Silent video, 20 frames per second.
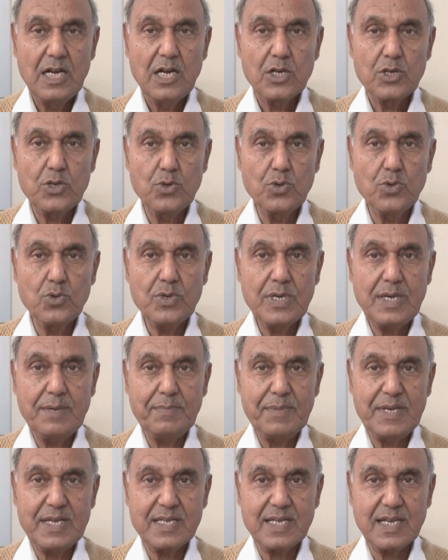you
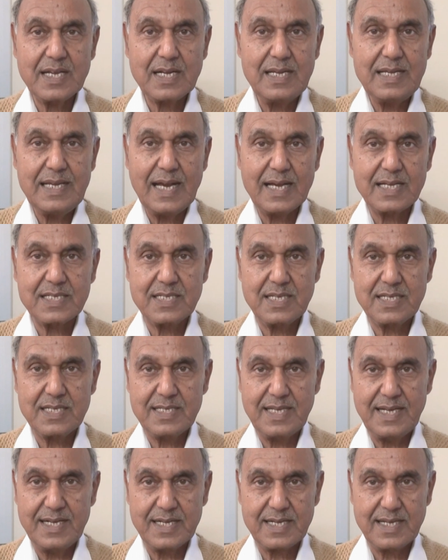immediately access
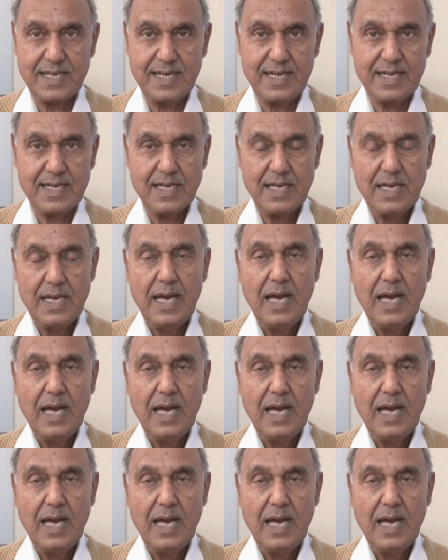the internet